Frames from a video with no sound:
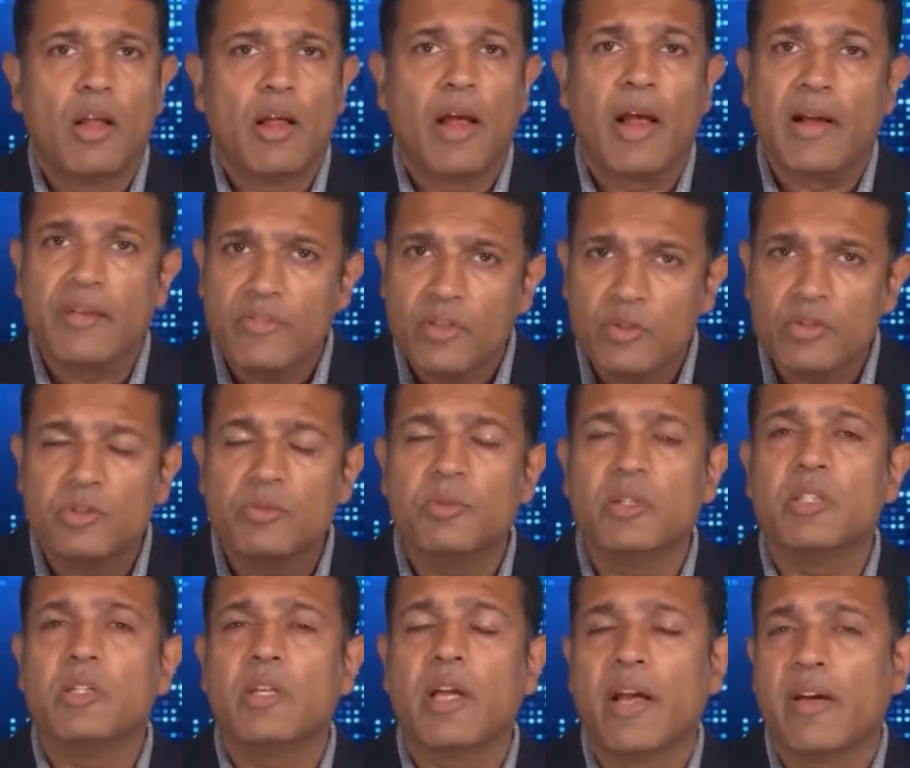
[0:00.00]
have
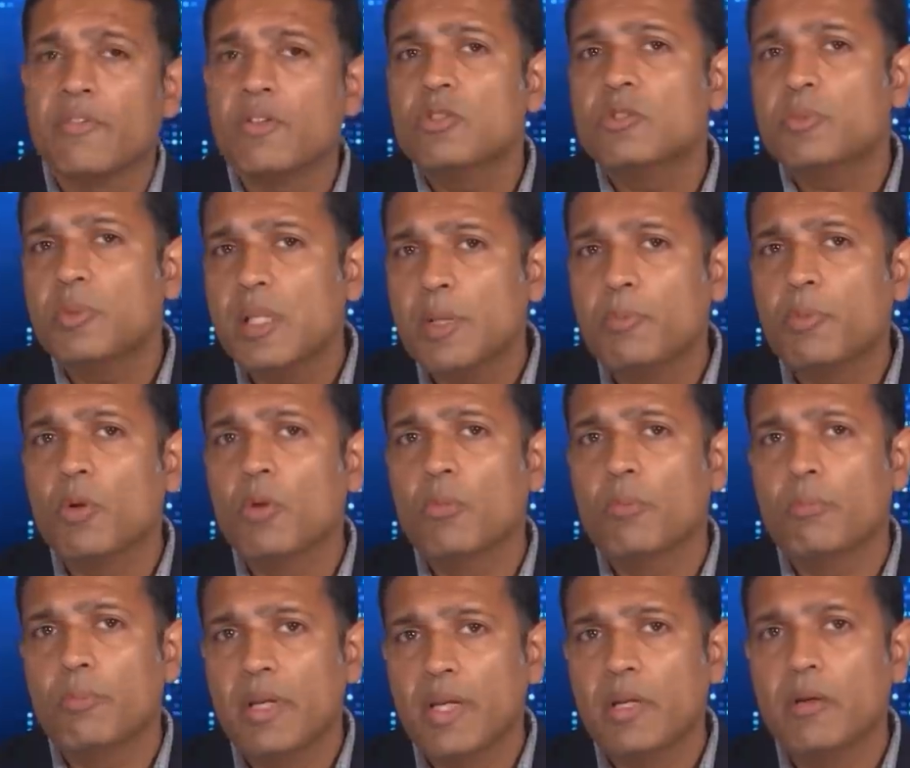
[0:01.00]
those people
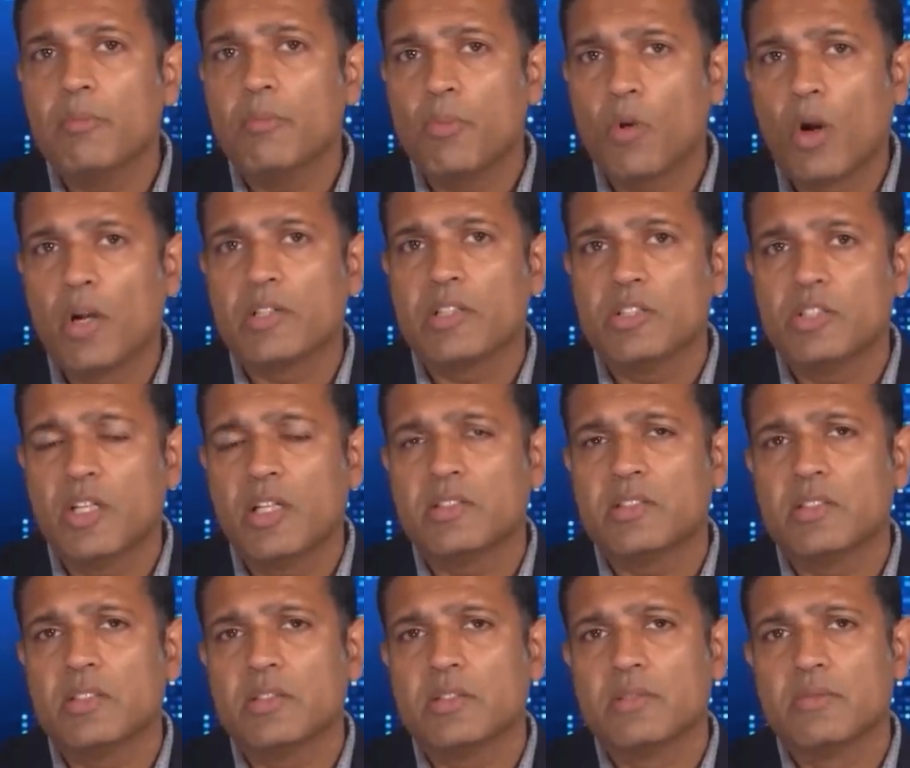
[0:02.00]
been brought to
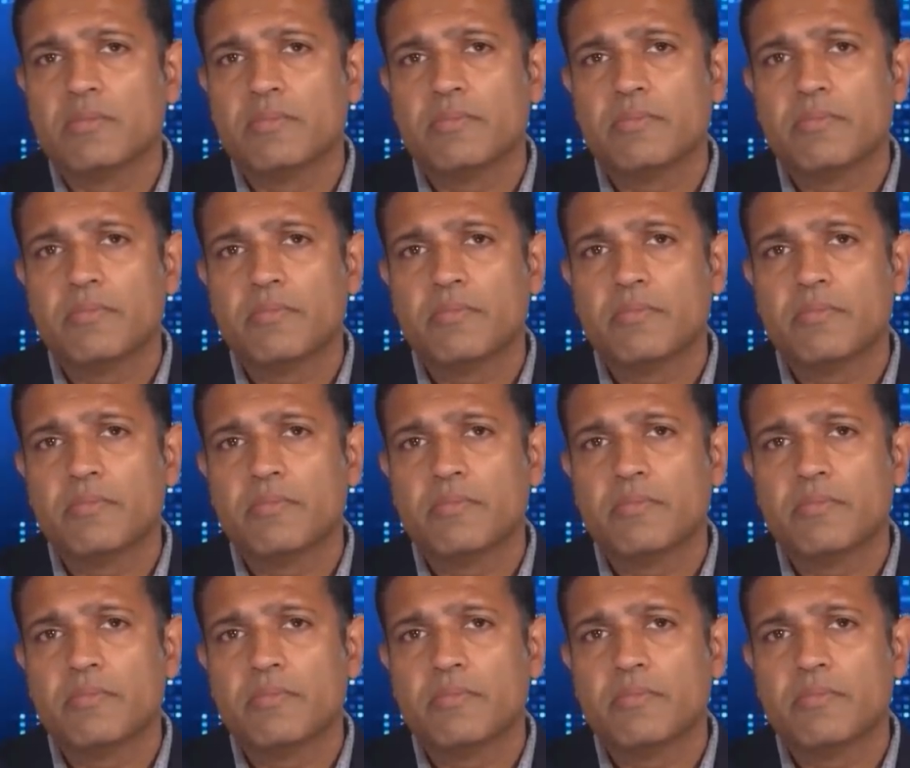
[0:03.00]
justice?